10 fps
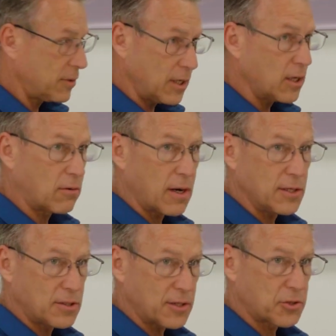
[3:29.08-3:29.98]
with the
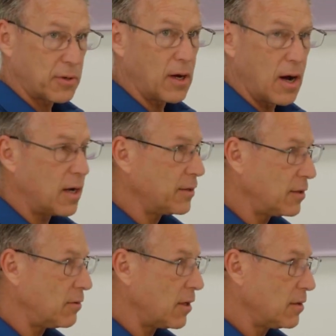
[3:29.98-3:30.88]
integrated touchscreen on the
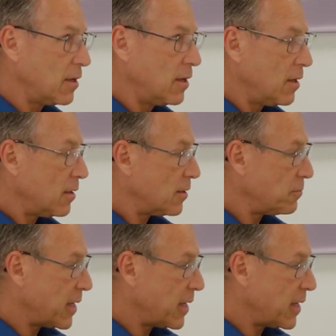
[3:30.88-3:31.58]
unit. It